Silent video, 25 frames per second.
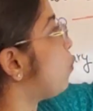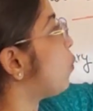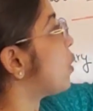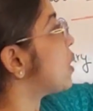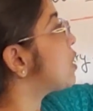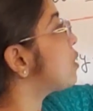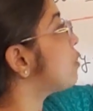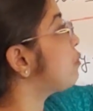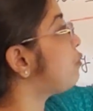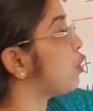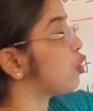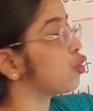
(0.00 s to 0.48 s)

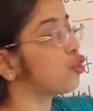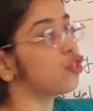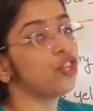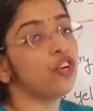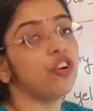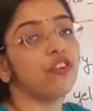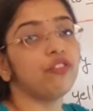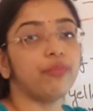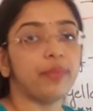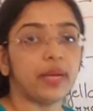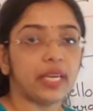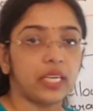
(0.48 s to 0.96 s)
what's the function
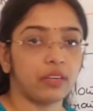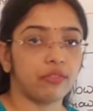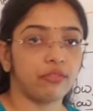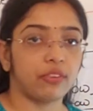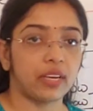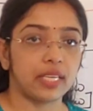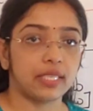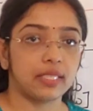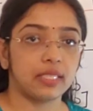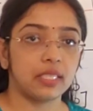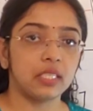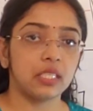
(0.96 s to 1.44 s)
of
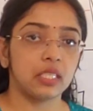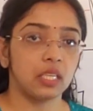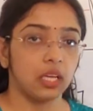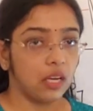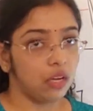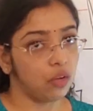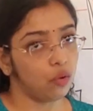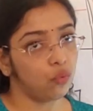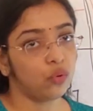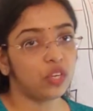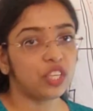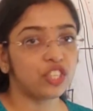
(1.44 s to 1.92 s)
metaphysis,
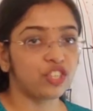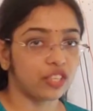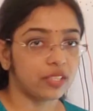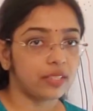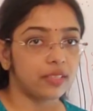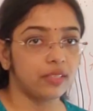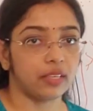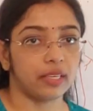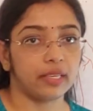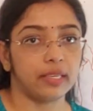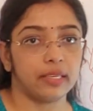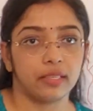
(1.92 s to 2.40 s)
we'll
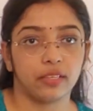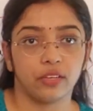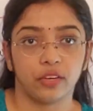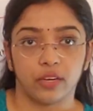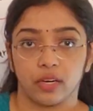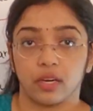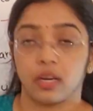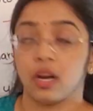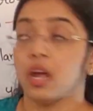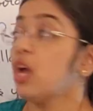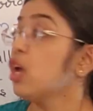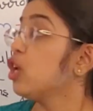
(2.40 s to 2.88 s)
just study it
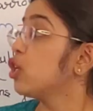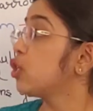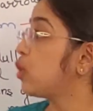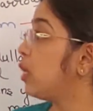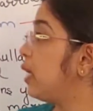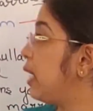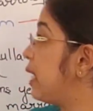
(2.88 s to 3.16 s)
here. So